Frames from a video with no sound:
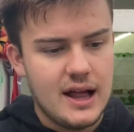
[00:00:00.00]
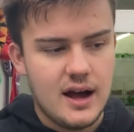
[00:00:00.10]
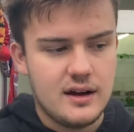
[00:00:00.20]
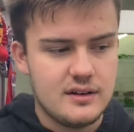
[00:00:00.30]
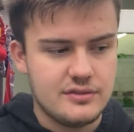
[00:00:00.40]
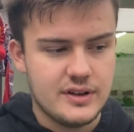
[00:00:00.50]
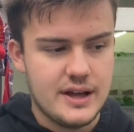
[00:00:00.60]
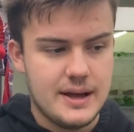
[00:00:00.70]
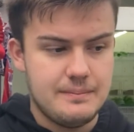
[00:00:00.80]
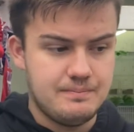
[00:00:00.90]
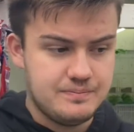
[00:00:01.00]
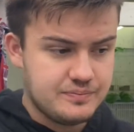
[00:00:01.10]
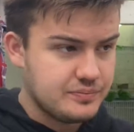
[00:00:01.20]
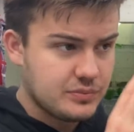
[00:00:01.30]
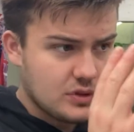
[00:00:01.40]
of
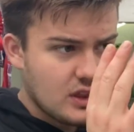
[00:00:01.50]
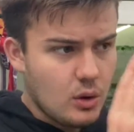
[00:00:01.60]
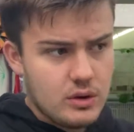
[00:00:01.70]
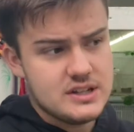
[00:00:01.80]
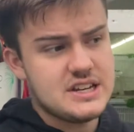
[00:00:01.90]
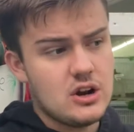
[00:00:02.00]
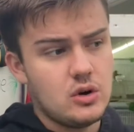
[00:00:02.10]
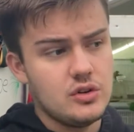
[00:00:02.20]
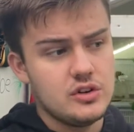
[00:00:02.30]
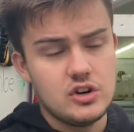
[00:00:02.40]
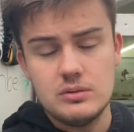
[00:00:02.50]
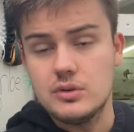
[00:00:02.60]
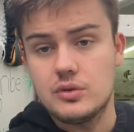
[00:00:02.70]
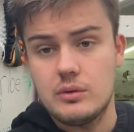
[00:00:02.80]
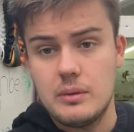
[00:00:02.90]
I sent all the
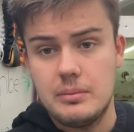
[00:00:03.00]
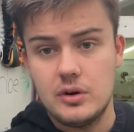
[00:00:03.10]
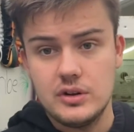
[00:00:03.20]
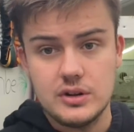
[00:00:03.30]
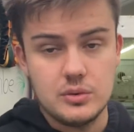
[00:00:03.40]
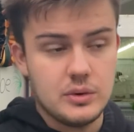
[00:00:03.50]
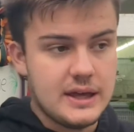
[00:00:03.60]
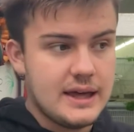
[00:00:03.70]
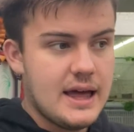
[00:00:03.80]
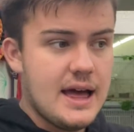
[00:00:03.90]
normals that we bought the other week,